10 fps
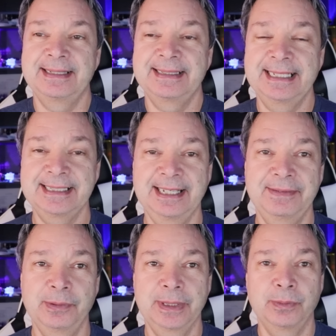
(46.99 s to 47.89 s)
Let's
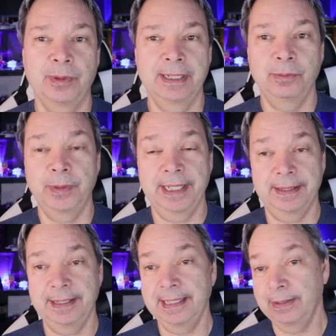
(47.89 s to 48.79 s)
cover with one with
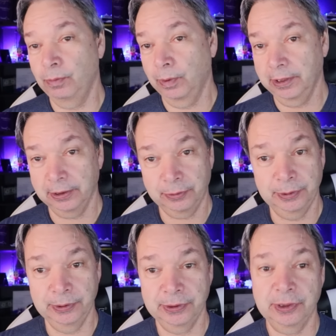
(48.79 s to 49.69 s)
the world
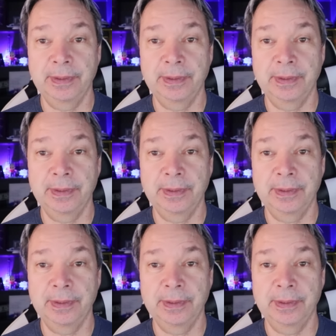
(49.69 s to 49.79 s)
cruise